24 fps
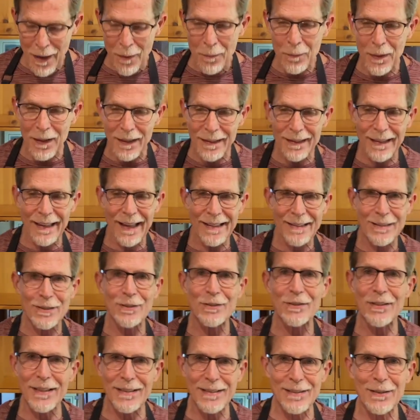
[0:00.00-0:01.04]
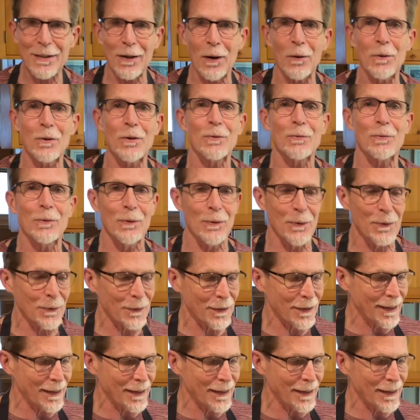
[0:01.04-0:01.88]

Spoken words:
But let's just go through